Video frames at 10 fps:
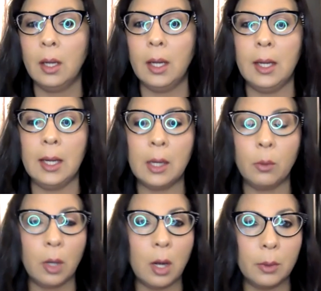And again,
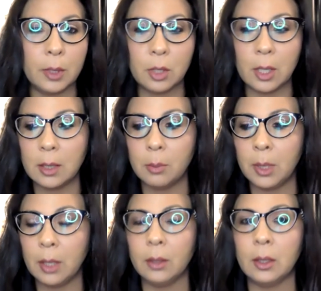we're always trying to
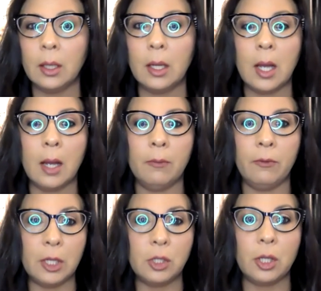build
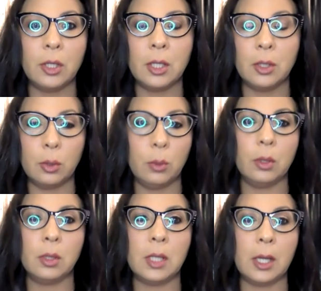features and
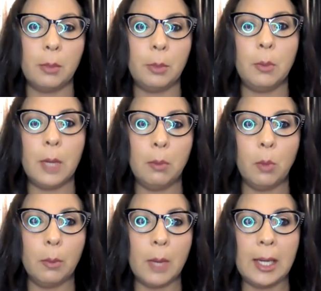tools to help you make
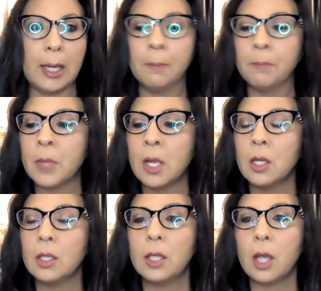more money.
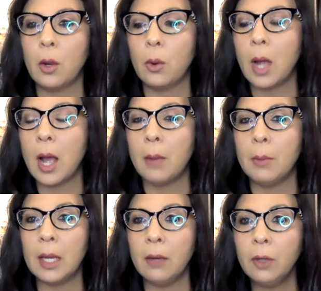So
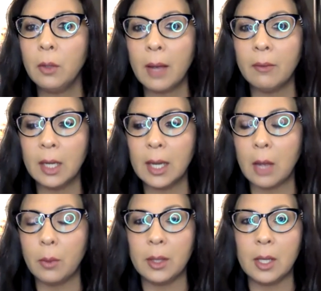if you have an
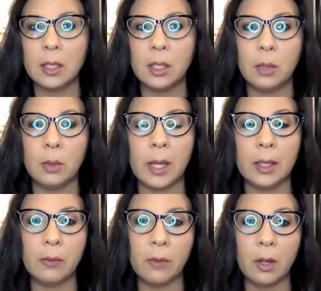account with us and you would
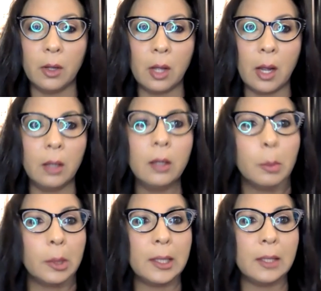like to follow along,
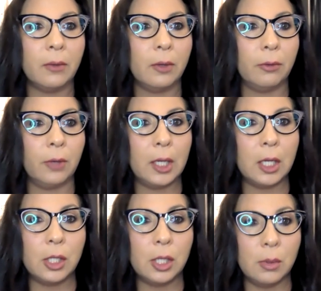please feel free
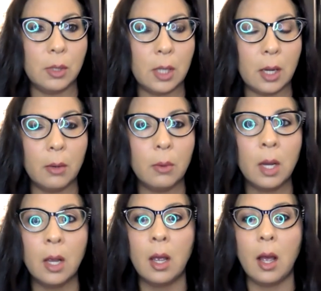to do so.
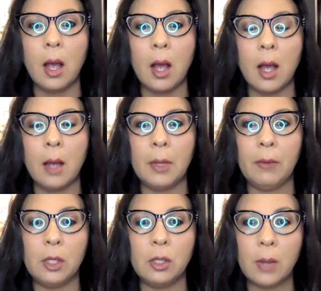
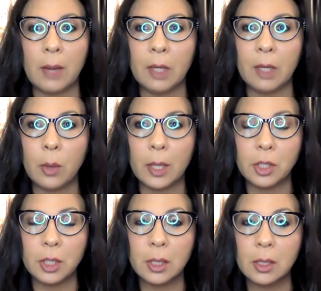If you do have any
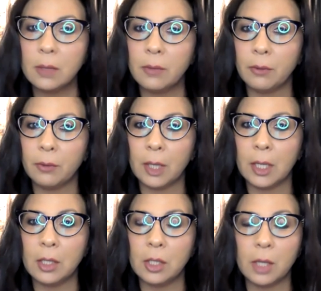questions, feel free
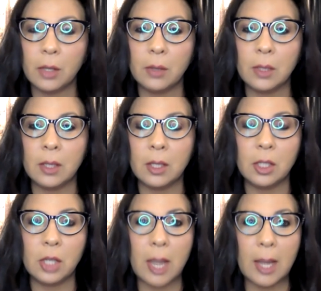to jot those in the
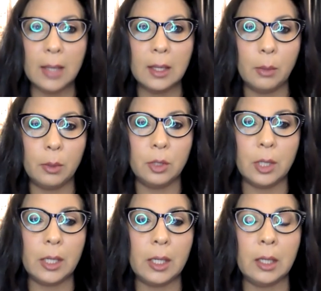chat and I will
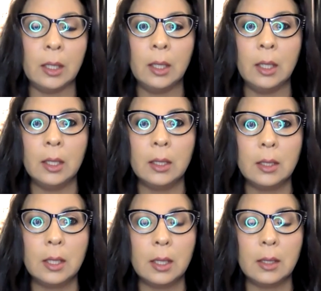try
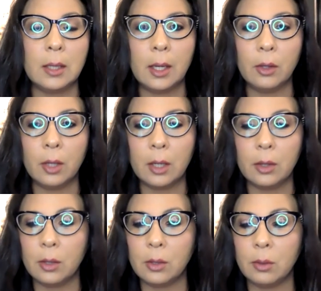to take a look
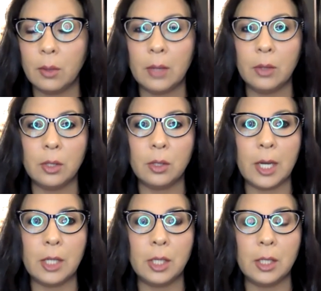at those throughout the
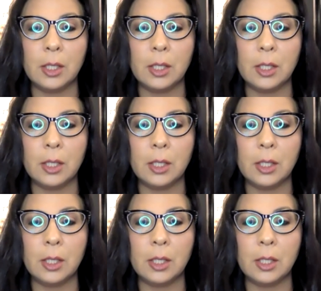duration.